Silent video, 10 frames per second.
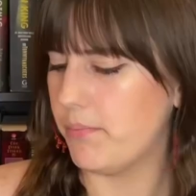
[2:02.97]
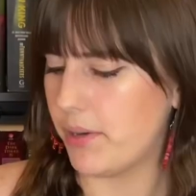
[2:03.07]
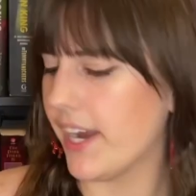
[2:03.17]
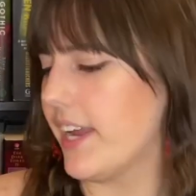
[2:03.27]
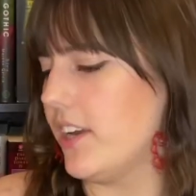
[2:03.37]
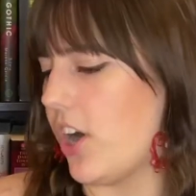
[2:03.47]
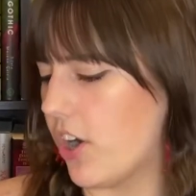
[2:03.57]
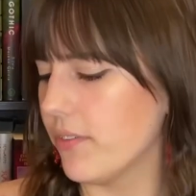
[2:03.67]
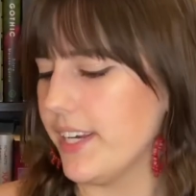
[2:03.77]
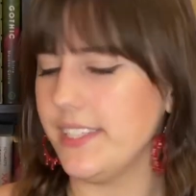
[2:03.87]
but I can
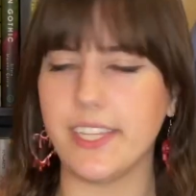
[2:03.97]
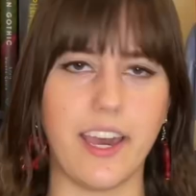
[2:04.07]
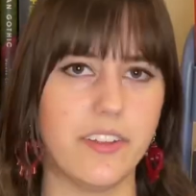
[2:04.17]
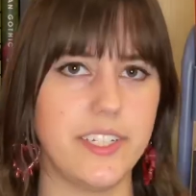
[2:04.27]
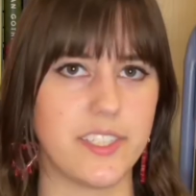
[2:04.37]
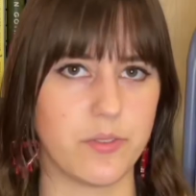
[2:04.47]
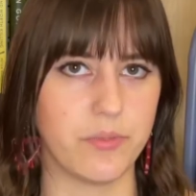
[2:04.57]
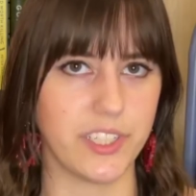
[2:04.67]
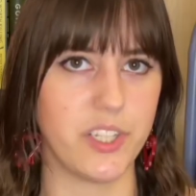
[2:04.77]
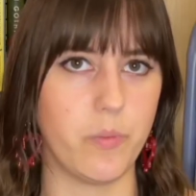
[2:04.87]
already tell it's a
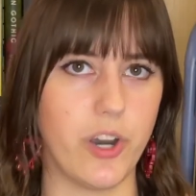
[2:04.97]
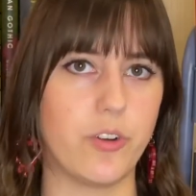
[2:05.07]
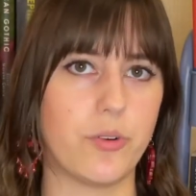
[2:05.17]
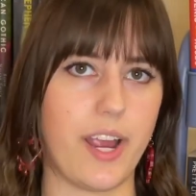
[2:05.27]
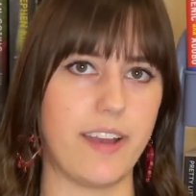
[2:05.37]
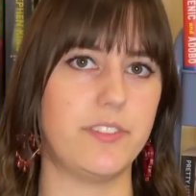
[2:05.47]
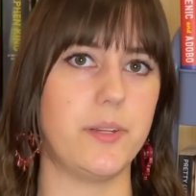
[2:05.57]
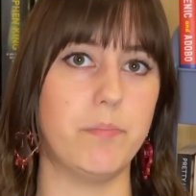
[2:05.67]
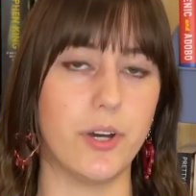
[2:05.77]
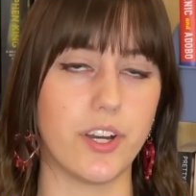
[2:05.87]
really
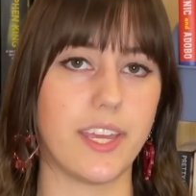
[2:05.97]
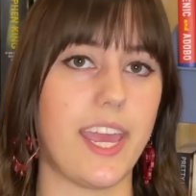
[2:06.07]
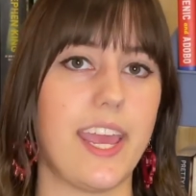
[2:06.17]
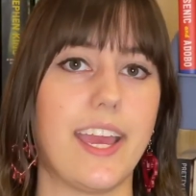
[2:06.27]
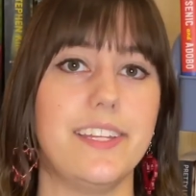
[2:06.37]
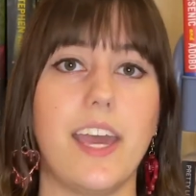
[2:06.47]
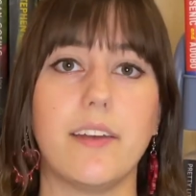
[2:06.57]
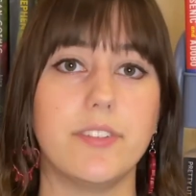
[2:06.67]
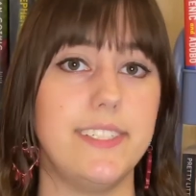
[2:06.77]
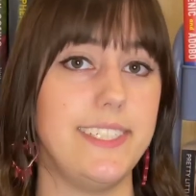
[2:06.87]
well-crafted book, and
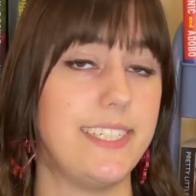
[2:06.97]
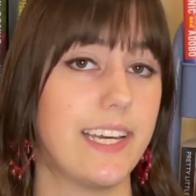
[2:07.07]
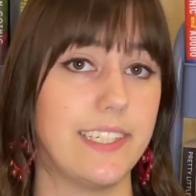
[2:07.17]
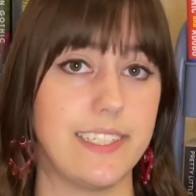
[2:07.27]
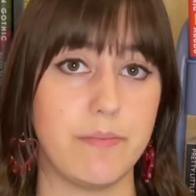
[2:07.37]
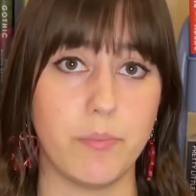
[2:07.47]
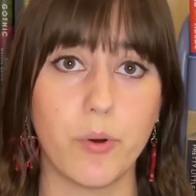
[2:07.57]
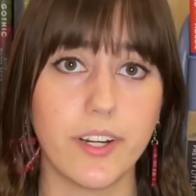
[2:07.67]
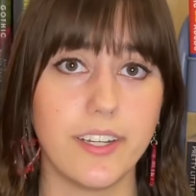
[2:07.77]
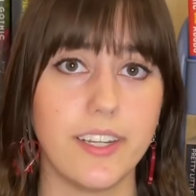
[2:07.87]
every detail is
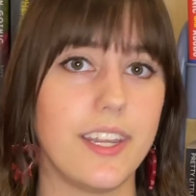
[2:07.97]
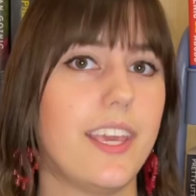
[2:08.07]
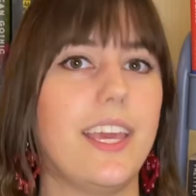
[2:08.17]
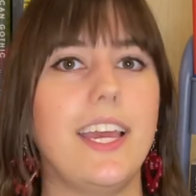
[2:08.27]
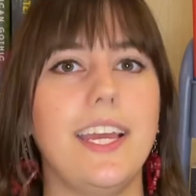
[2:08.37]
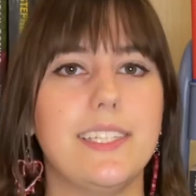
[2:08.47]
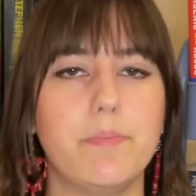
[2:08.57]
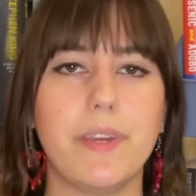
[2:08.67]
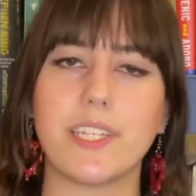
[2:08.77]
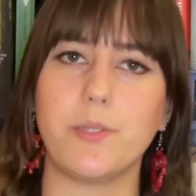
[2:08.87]
important. It's
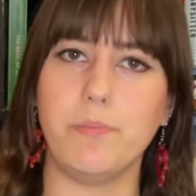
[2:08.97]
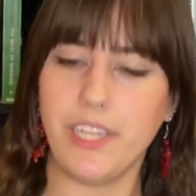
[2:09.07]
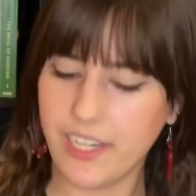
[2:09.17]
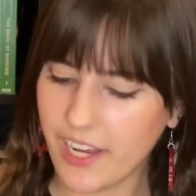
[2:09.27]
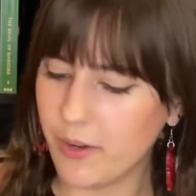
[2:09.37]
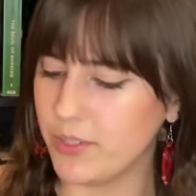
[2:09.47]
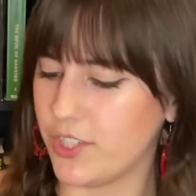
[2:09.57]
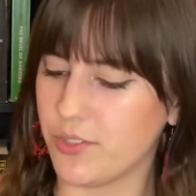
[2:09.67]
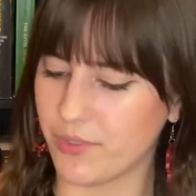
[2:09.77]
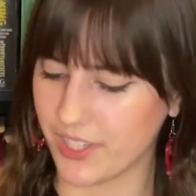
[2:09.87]
mixed media, which
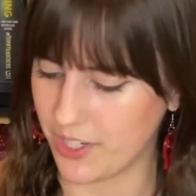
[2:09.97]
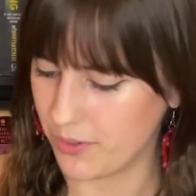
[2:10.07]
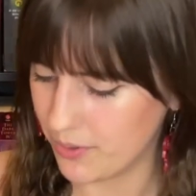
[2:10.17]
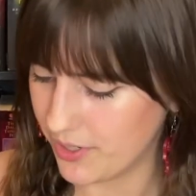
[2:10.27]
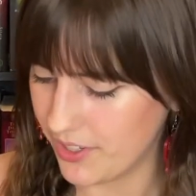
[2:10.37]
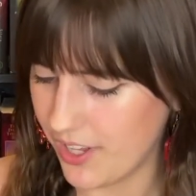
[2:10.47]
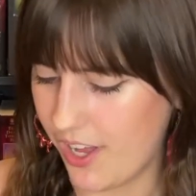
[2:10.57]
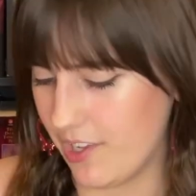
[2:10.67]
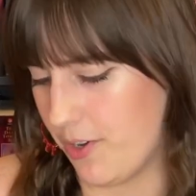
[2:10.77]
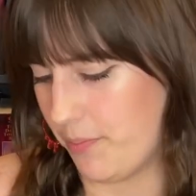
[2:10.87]
is really cool.
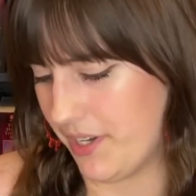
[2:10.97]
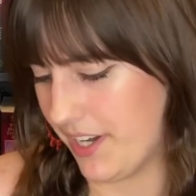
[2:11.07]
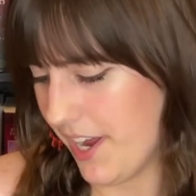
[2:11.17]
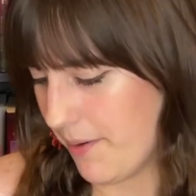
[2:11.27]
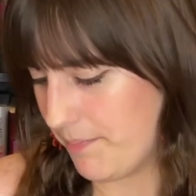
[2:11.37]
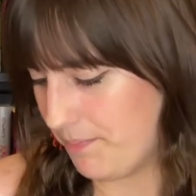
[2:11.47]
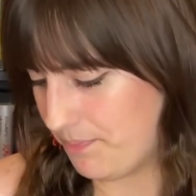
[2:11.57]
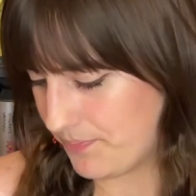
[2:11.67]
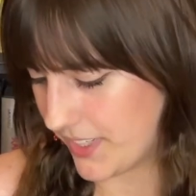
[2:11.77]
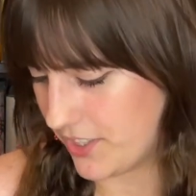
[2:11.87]
I'll open it up
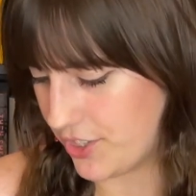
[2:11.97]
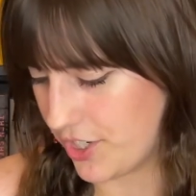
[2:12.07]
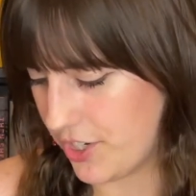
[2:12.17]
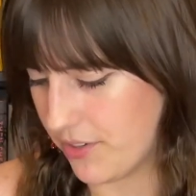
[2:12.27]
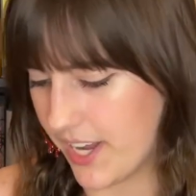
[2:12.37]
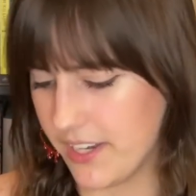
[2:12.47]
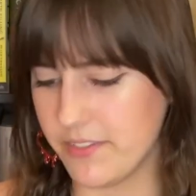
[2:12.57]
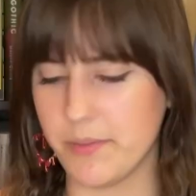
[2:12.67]
and show you kind of some